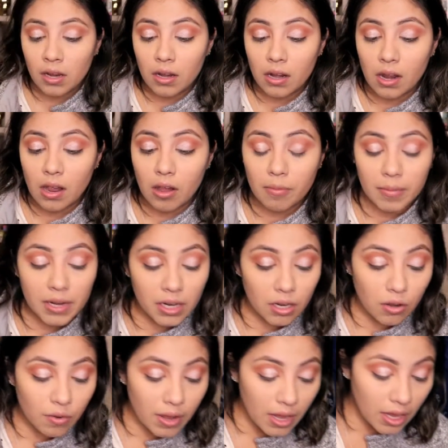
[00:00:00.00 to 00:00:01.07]
Now I'm going to
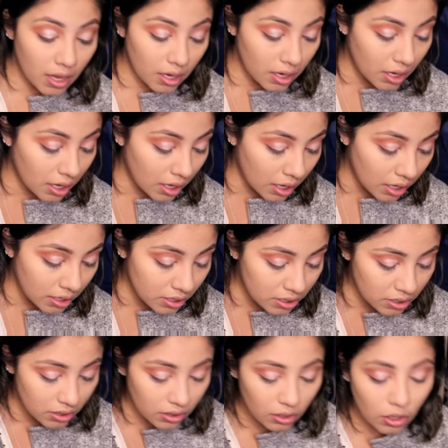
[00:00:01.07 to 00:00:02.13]
go ahead
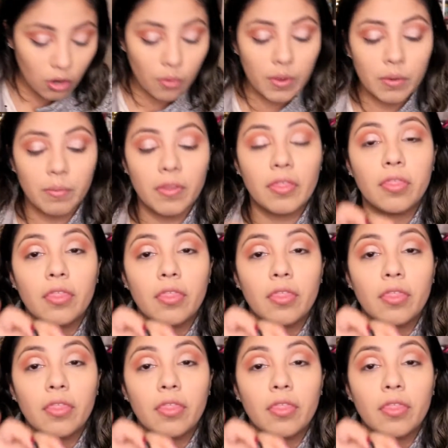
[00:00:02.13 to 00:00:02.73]
and go in with